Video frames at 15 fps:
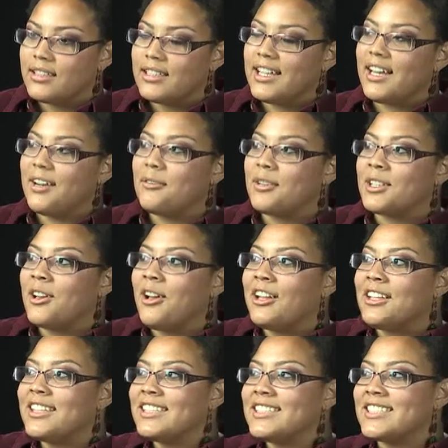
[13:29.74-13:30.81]
Yeah, with
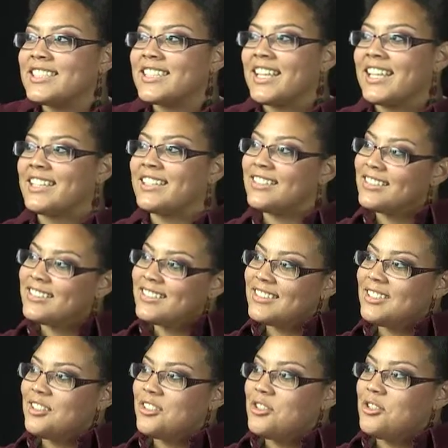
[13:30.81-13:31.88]
college, it's like,
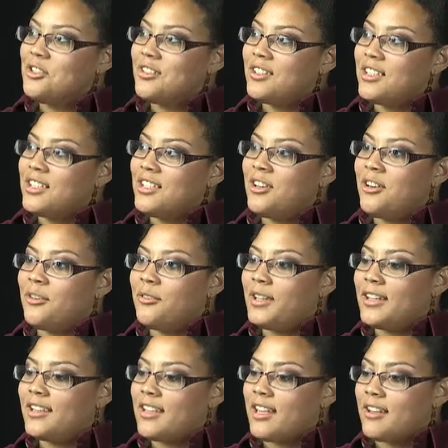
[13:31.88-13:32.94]

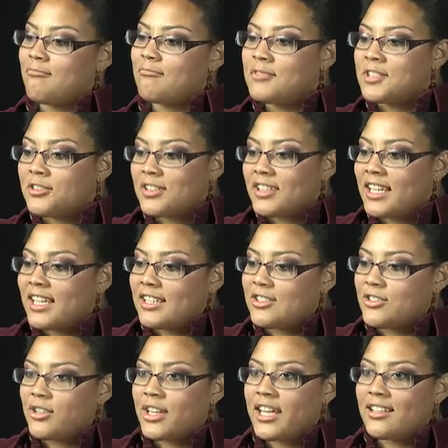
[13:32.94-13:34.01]
with certain
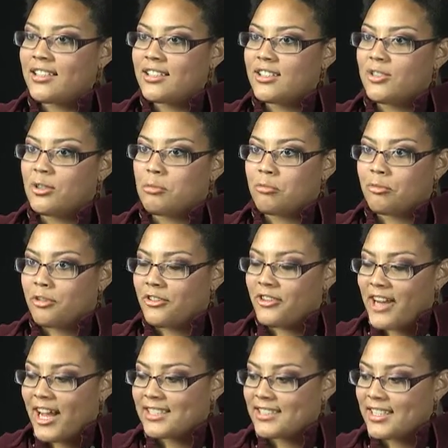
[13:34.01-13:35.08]
things you can
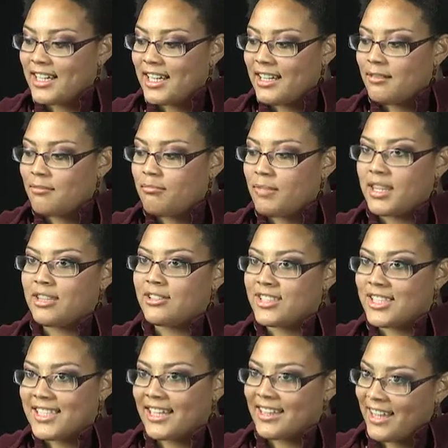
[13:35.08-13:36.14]
procrastinate, but there's
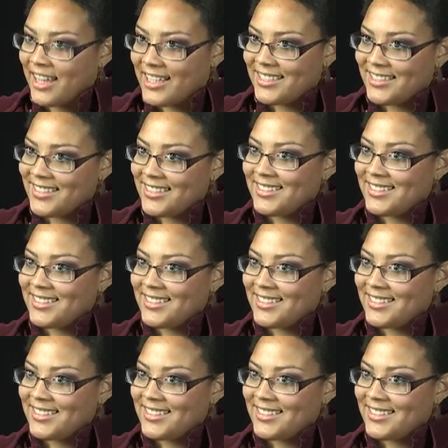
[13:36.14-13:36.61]
a deadline.